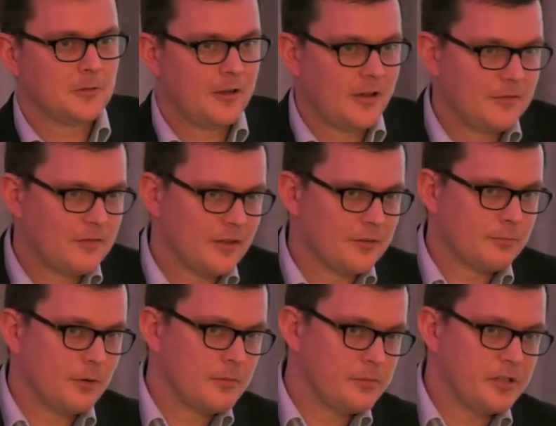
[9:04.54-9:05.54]
life, that's
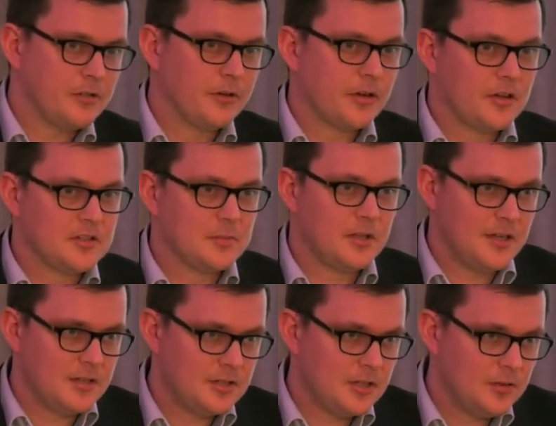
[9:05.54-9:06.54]
probably not going to be an
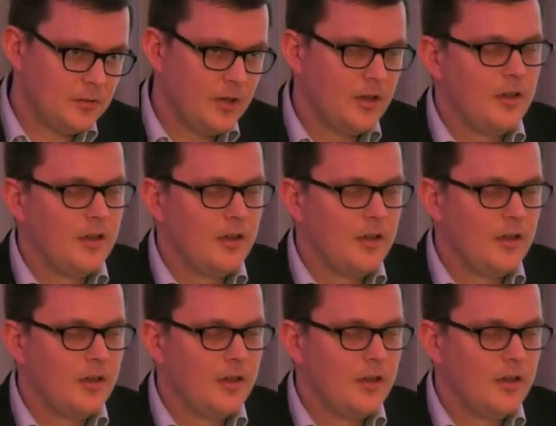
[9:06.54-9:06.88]
issue.